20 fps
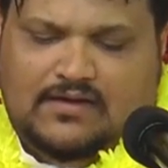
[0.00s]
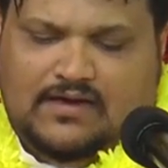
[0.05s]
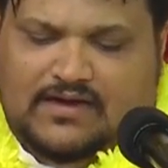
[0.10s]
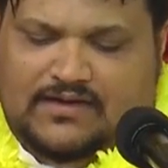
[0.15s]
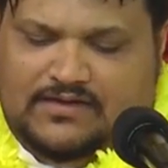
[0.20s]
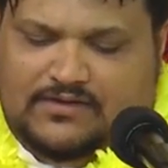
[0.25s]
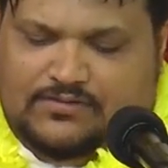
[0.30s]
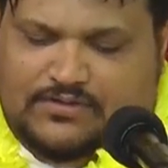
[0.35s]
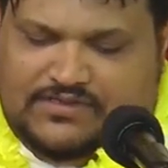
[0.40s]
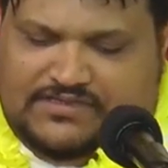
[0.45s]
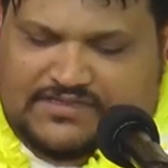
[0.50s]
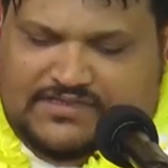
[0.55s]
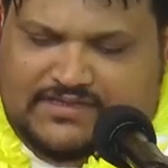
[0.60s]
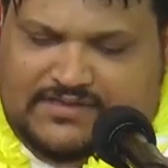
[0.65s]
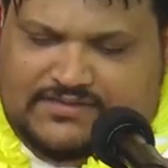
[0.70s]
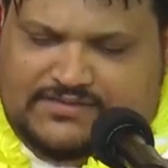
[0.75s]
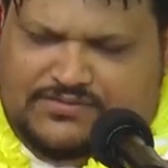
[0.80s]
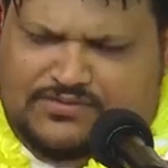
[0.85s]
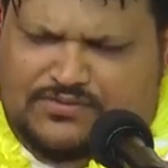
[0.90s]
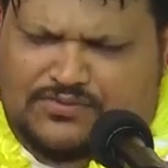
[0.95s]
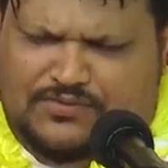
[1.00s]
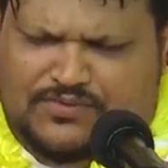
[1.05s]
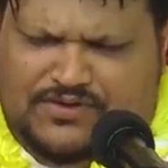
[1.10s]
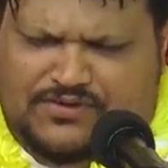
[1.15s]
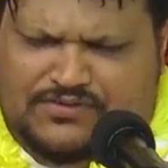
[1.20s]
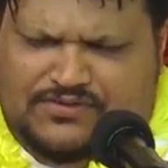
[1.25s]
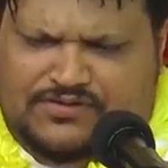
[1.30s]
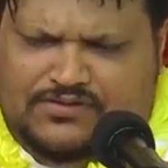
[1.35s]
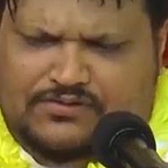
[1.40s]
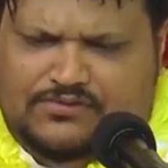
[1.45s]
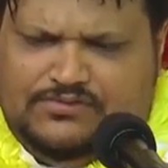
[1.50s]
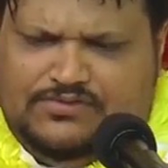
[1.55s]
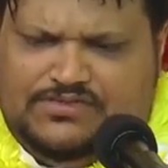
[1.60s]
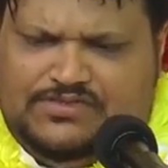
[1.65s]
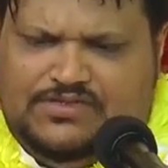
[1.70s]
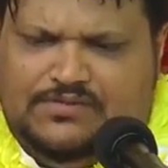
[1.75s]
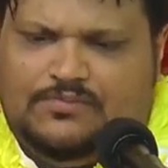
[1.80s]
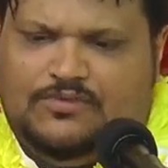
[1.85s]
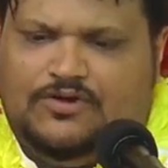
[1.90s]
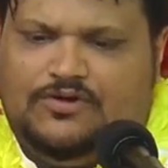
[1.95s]
And the question is, who are we going to
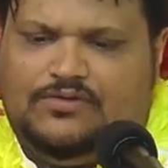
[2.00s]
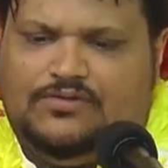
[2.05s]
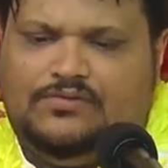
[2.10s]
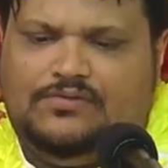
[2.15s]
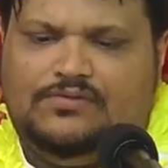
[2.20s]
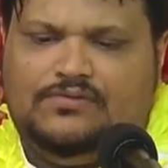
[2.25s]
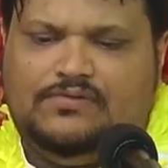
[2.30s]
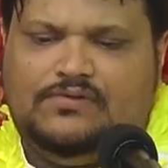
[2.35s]
lose tomorrow?